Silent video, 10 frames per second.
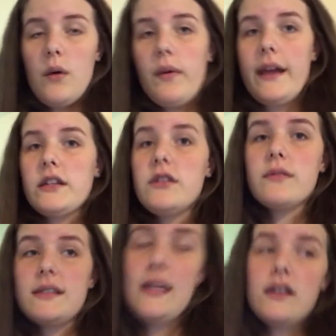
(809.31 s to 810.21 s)
what I can do.
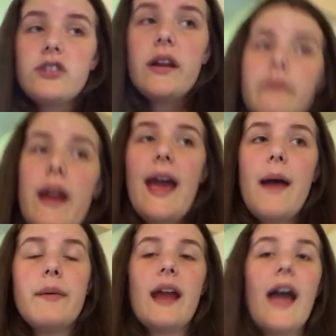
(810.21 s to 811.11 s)
Because yesterday when it
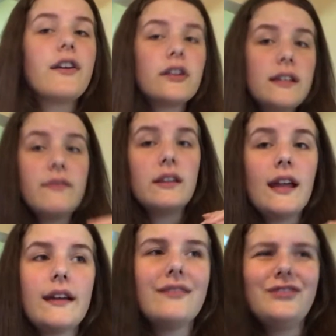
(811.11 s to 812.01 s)
happened, I couldn't even
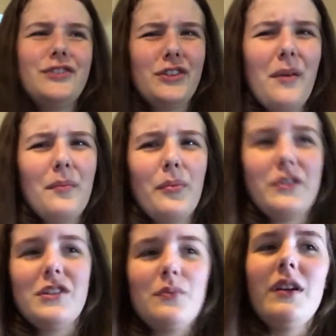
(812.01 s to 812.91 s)
like jump,
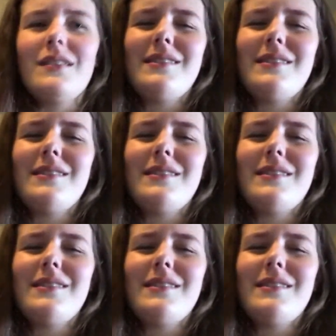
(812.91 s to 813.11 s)
which is weird.